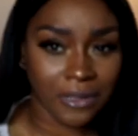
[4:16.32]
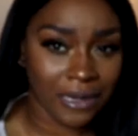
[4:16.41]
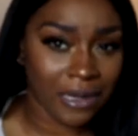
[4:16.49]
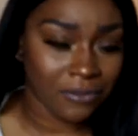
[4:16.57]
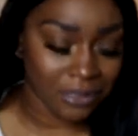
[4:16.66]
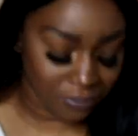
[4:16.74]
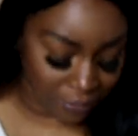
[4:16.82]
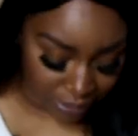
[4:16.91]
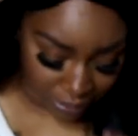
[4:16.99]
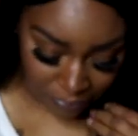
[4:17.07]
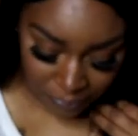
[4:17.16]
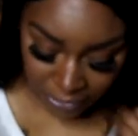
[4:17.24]
than I was
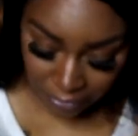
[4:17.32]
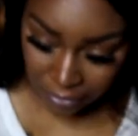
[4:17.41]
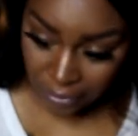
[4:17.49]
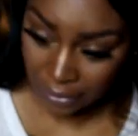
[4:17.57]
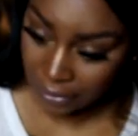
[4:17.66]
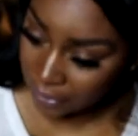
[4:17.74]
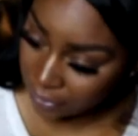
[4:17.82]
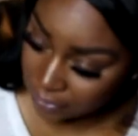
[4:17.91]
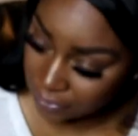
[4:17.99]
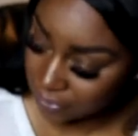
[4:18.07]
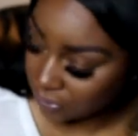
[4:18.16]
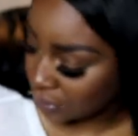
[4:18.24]
wearing a pair of
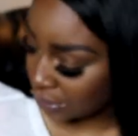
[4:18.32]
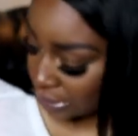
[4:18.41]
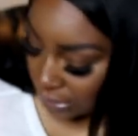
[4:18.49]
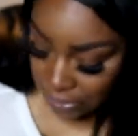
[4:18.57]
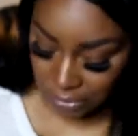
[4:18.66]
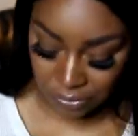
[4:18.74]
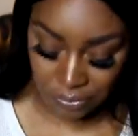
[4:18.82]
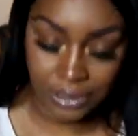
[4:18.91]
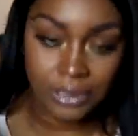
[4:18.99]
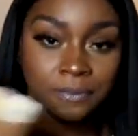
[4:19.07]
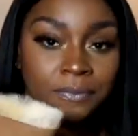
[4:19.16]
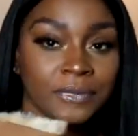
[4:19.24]
heels or tennis
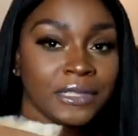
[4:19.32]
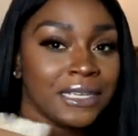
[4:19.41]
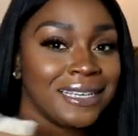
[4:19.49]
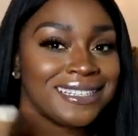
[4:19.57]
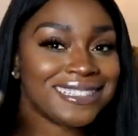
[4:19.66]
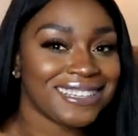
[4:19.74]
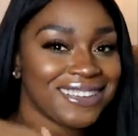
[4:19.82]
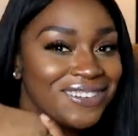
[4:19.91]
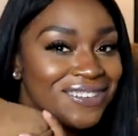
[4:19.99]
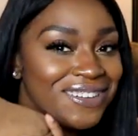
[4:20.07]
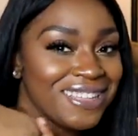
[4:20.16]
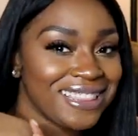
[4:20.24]
shoes.
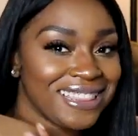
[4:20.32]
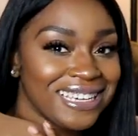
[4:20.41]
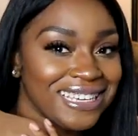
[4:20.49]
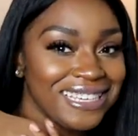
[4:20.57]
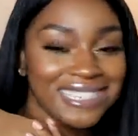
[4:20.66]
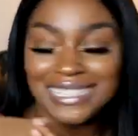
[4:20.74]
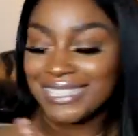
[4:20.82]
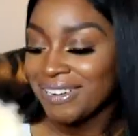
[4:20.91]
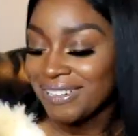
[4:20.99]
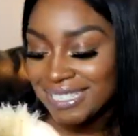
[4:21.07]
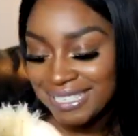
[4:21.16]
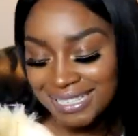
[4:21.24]
So these
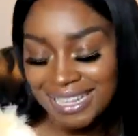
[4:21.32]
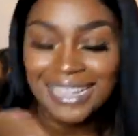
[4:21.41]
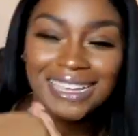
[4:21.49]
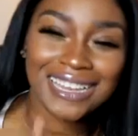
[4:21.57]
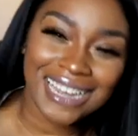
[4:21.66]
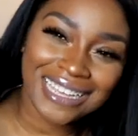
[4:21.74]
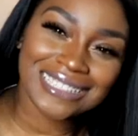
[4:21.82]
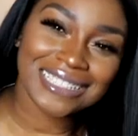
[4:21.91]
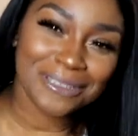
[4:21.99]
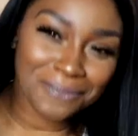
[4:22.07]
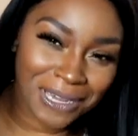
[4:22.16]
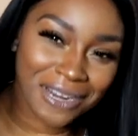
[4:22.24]
are just like a
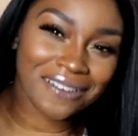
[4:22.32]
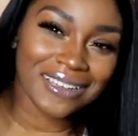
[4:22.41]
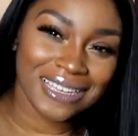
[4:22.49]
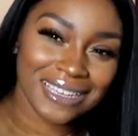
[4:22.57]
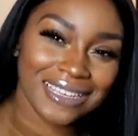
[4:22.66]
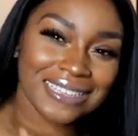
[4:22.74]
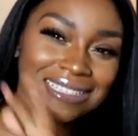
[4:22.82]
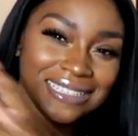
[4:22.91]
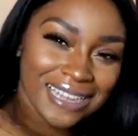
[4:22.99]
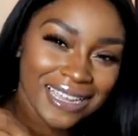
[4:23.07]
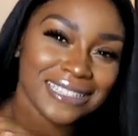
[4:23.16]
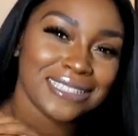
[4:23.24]
classic pair of Uggs, a
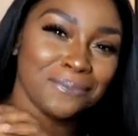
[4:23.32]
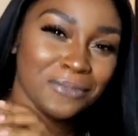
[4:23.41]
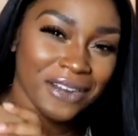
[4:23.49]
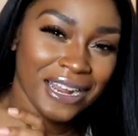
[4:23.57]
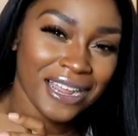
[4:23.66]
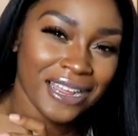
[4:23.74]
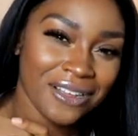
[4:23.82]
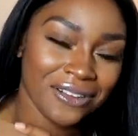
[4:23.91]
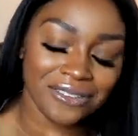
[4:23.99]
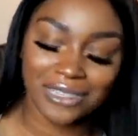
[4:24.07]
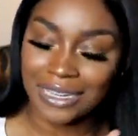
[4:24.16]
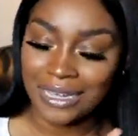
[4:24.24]
nice
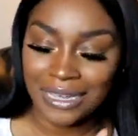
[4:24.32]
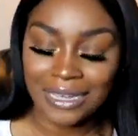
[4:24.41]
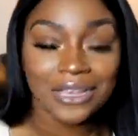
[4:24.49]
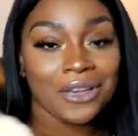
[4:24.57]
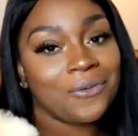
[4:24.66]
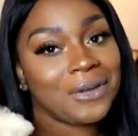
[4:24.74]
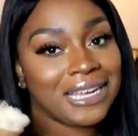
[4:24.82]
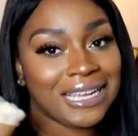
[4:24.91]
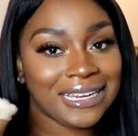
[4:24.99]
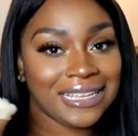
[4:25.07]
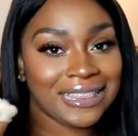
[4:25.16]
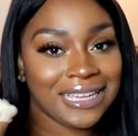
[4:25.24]
brown, go with
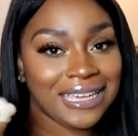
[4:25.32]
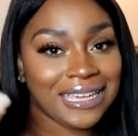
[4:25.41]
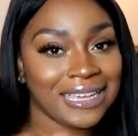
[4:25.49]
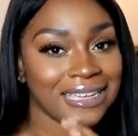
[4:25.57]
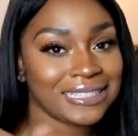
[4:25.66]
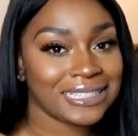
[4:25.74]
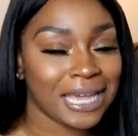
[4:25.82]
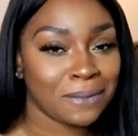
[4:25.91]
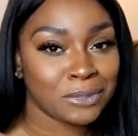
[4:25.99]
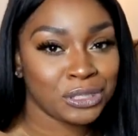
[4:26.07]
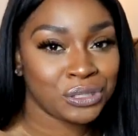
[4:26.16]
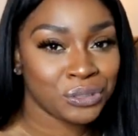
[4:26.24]
anything type
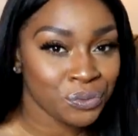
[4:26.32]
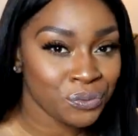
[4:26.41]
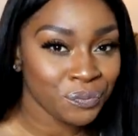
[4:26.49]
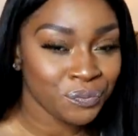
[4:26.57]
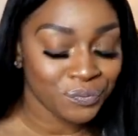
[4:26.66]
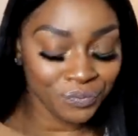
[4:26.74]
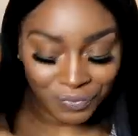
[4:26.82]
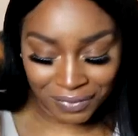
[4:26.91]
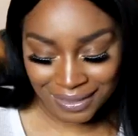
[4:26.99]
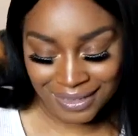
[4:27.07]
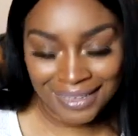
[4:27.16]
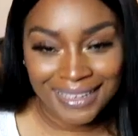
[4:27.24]
of shoe.
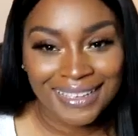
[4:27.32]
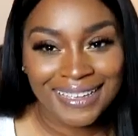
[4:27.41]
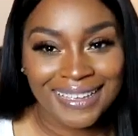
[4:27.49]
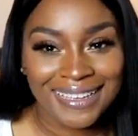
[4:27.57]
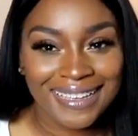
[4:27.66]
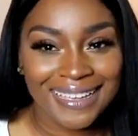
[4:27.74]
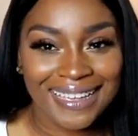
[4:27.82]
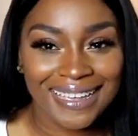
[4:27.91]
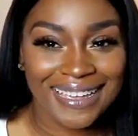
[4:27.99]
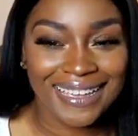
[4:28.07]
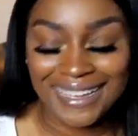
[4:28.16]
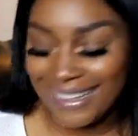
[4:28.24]

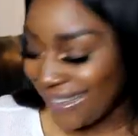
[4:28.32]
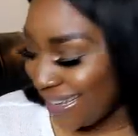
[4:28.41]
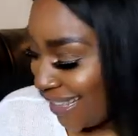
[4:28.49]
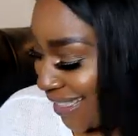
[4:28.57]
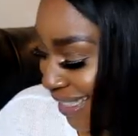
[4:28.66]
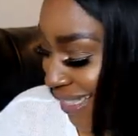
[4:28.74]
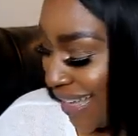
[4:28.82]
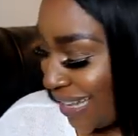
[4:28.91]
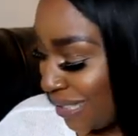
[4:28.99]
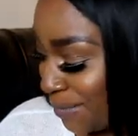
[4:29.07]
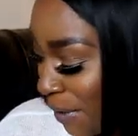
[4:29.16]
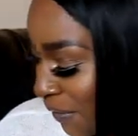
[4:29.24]
And
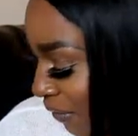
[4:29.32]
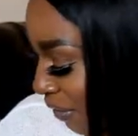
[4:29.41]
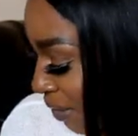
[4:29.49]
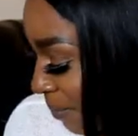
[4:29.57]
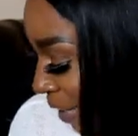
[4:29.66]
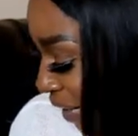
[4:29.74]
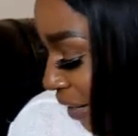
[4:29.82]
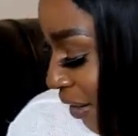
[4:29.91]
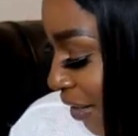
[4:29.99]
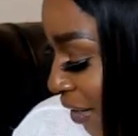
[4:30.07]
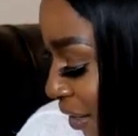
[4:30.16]
that's my first pair.